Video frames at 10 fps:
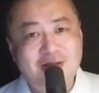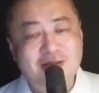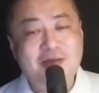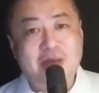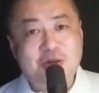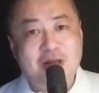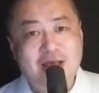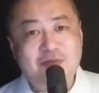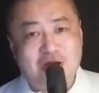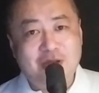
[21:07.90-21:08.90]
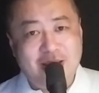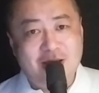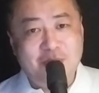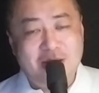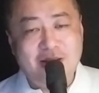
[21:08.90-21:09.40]
He may really have trouble getting
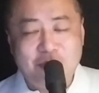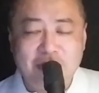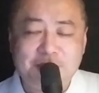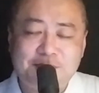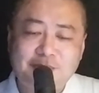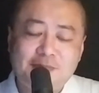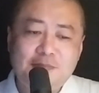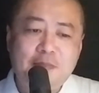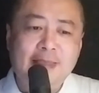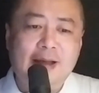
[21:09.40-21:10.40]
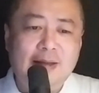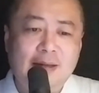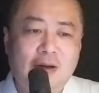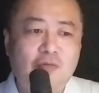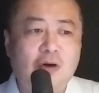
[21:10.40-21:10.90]
out of bed in the morning. And
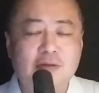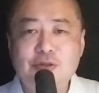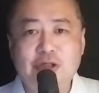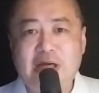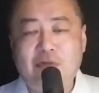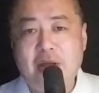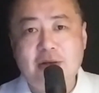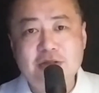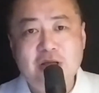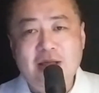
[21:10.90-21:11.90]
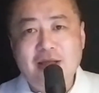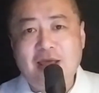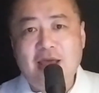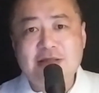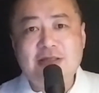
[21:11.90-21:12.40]
of course, just like everyone else,
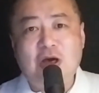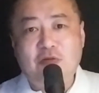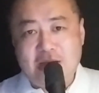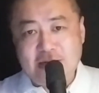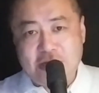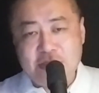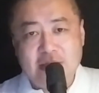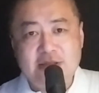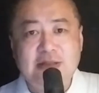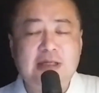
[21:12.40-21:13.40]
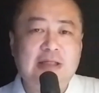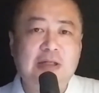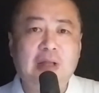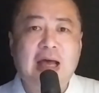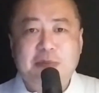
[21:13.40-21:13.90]
he has a cell phone addiction. He's addicted
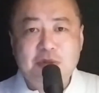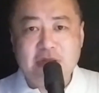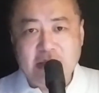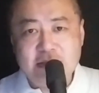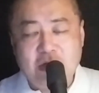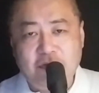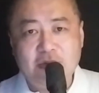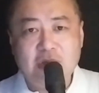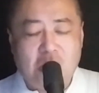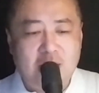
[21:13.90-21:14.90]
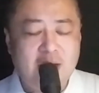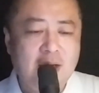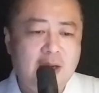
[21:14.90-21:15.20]
to the apps on his cell phone, all right?